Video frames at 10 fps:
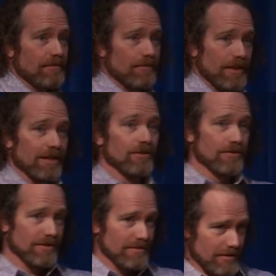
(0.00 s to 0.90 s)
we
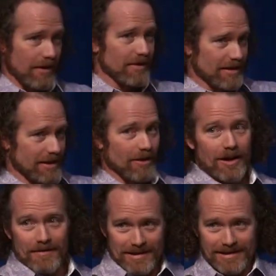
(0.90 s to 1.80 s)
lose, obviously, a
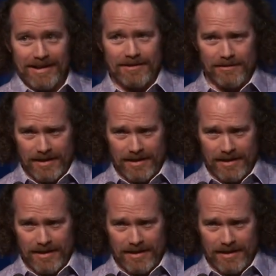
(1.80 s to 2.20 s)
lot of the signal